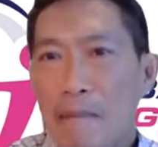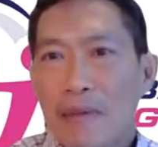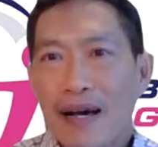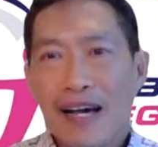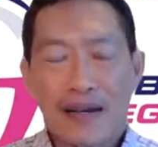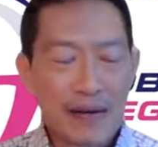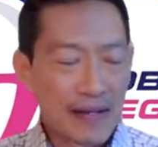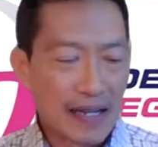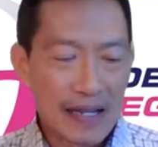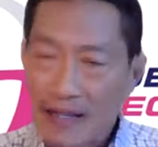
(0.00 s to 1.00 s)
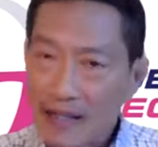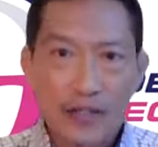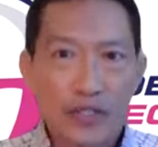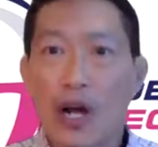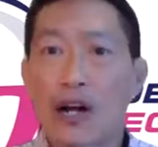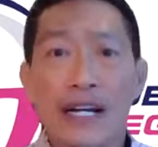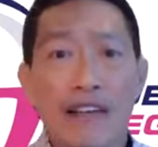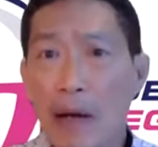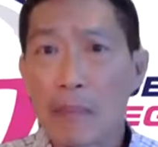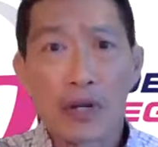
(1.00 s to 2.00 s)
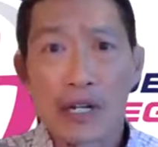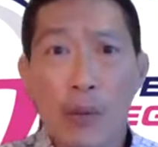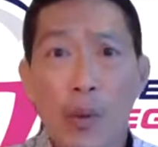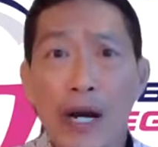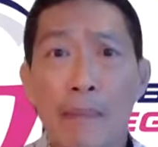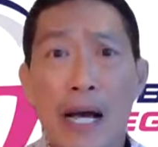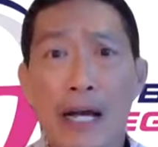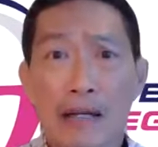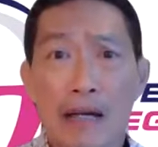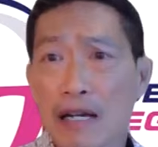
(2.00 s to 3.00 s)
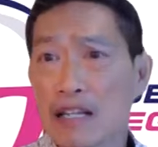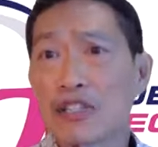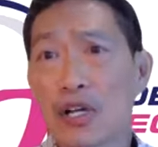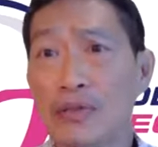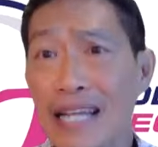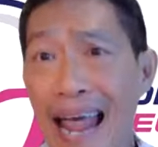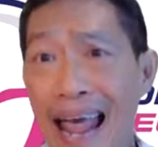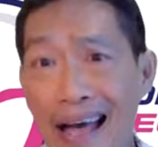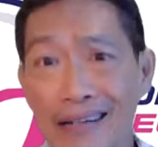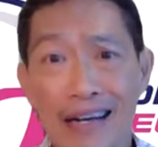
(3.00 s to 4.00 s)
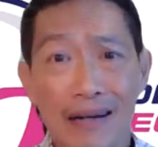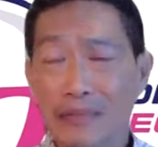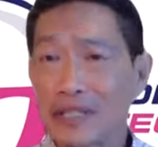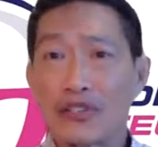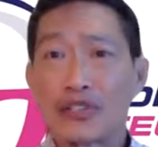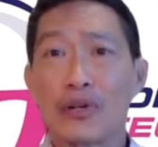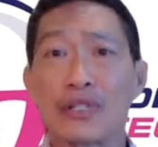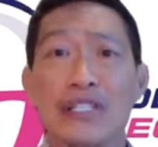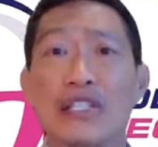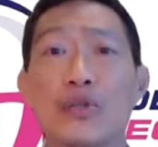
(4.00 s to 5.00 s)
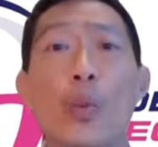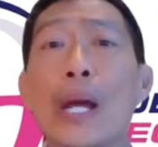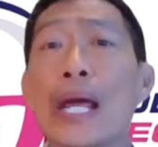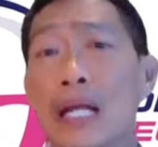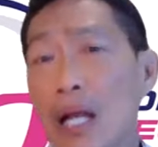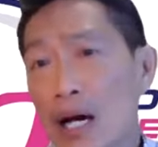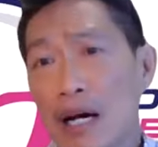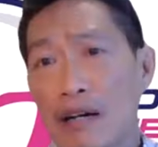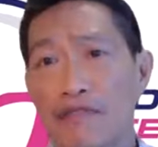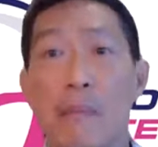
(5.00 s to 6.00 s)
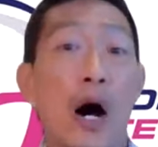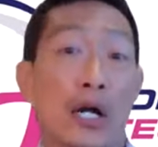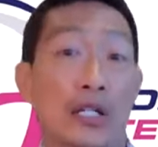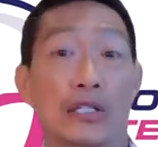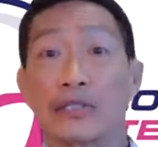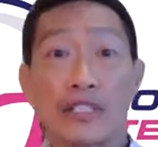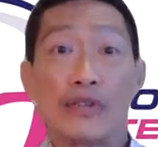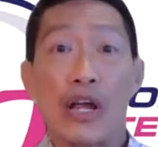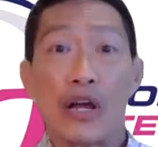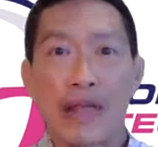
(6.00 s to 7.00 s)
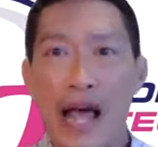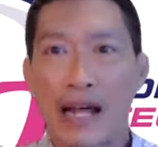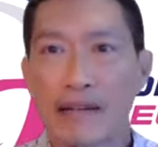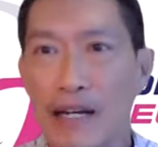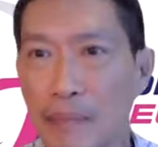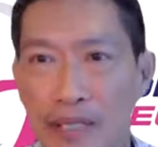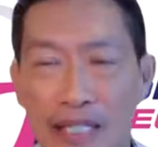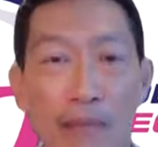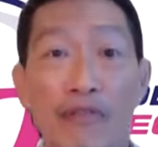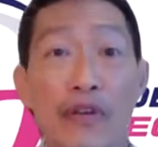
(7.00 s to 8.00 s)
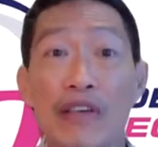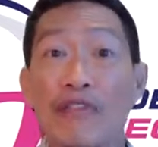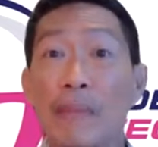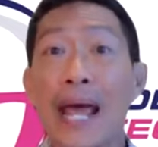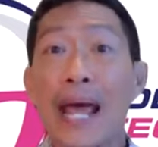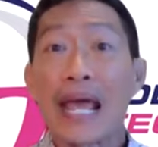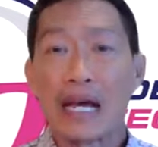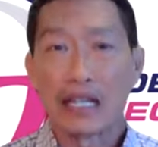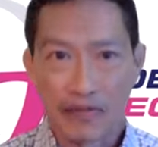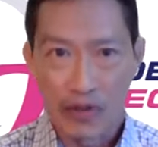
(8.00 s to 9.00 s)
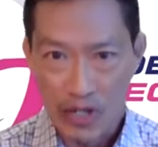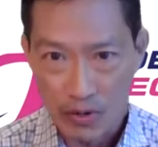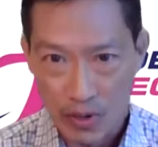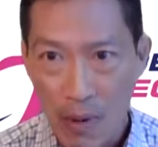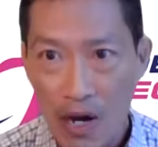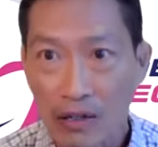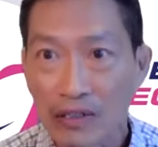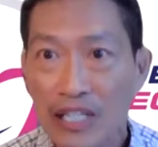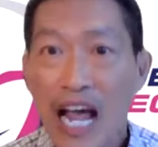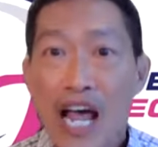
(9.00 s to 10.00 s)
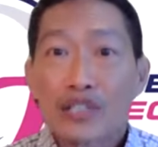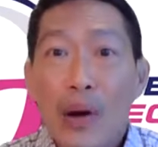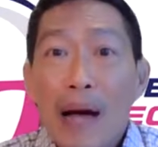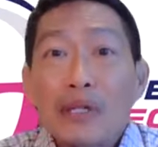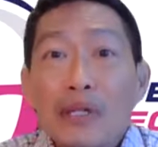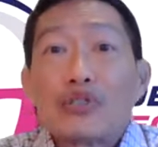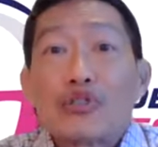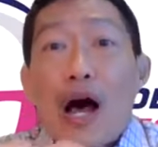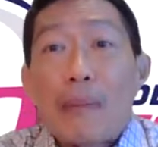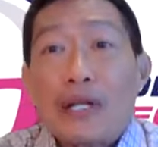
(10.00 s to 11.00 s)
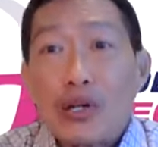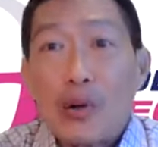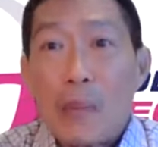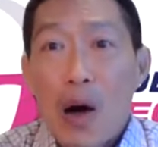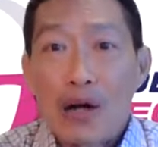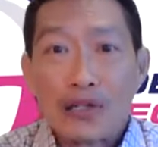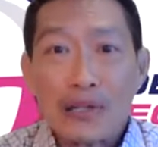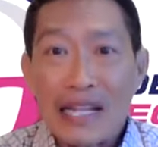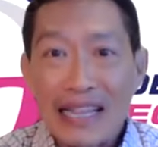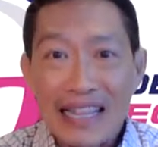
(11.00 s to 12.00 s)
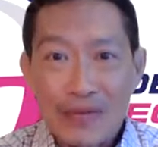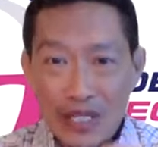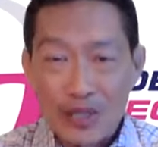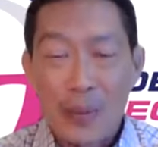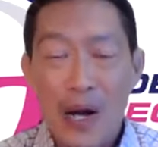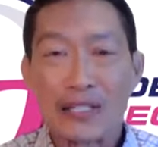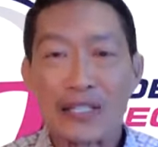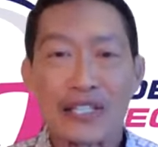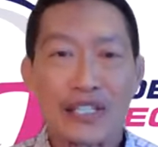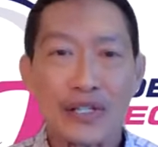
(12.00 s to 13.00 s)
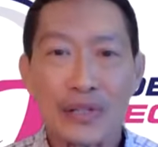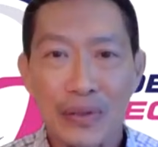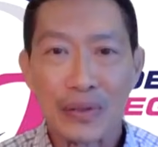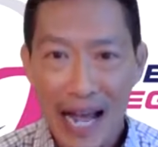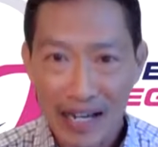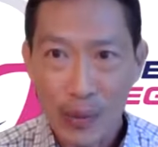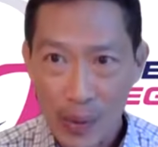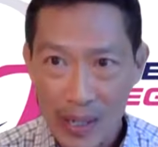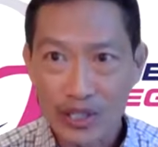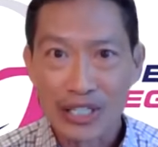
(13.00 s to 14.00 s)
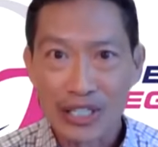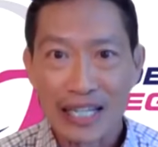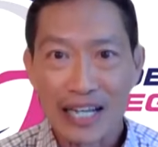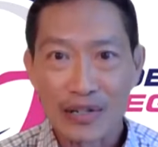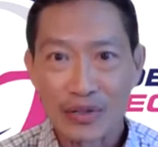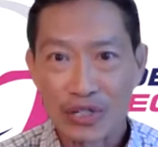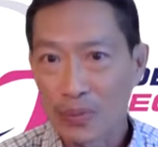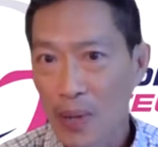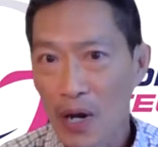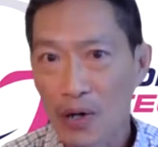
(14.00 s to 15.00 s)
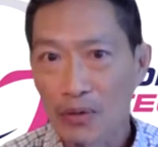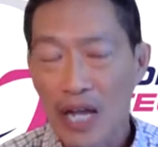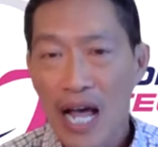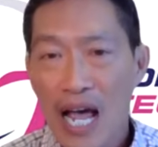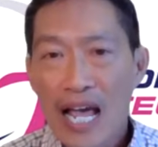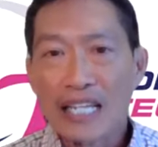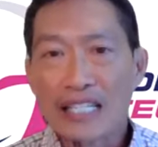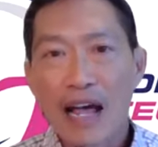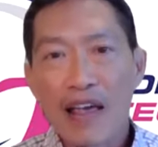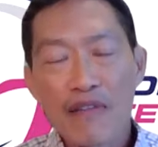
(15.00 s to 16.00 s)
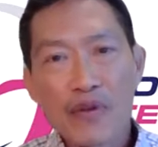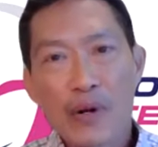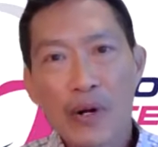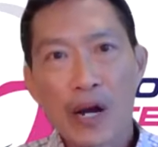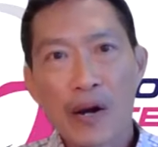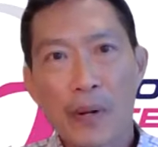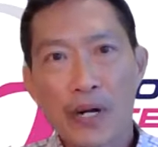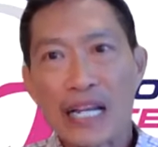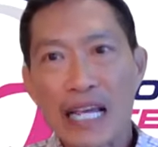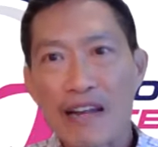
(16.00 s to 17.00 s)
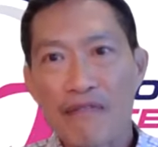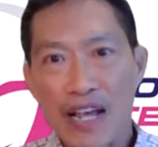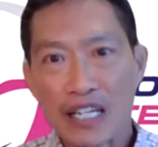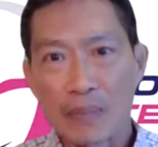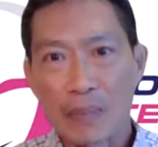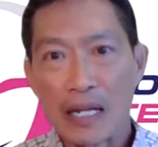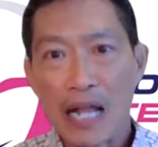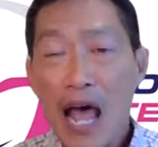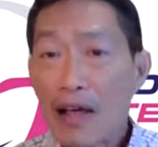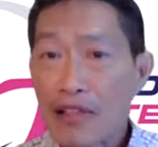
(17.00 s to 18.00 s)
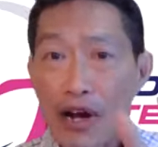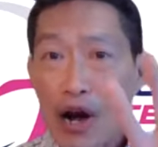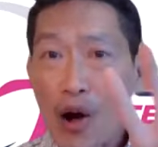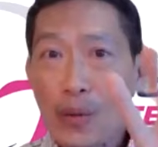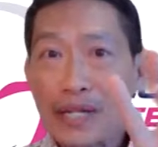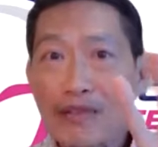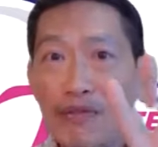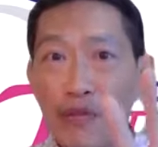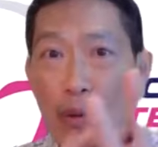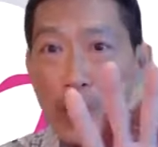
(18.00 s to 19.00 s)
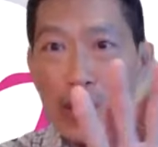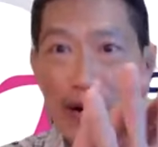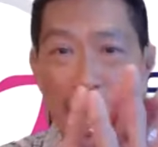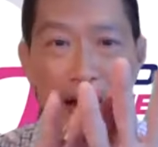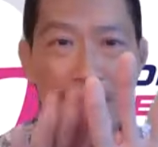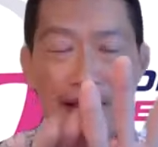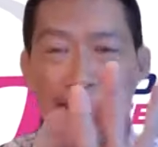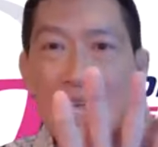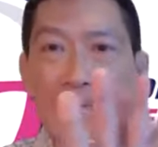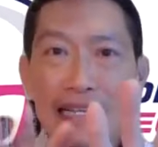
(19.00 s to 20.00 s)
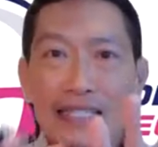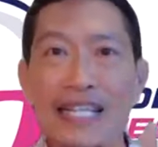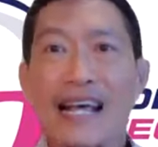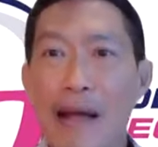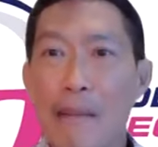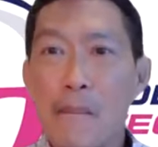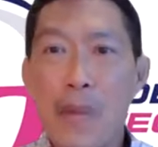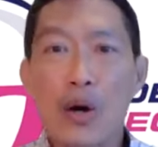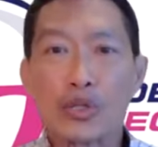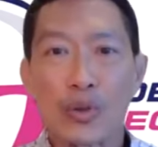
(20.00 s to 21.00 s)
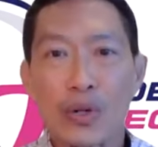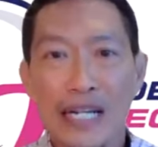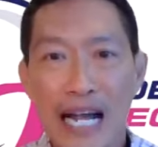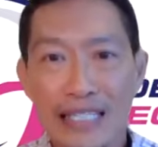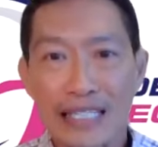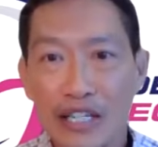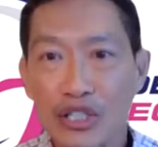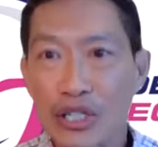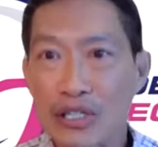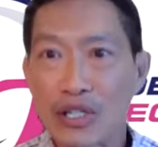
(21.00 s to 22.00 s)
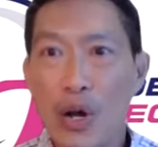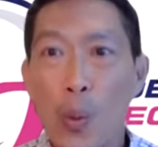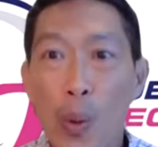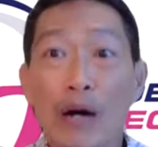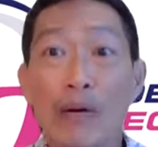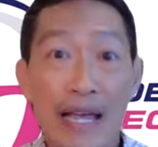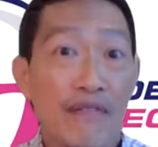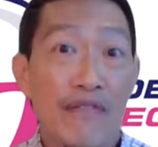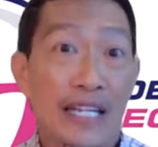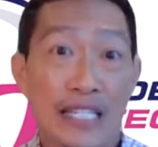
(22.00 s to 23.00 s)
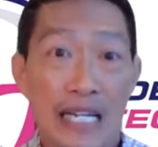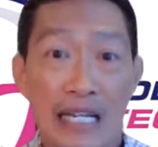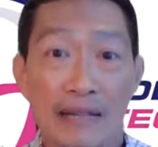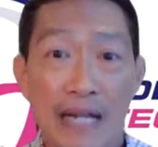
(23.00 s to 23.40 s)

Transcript: um, sorry if I'm gonna wear my uh, consultant hat. Um, consultants, we love models, you know that. Um, some of you even pay us for those models. So I'm gonna drop a little model in response to that question that you just posed, is that if you're putting an investment, there are only four things that most organizations will invest in.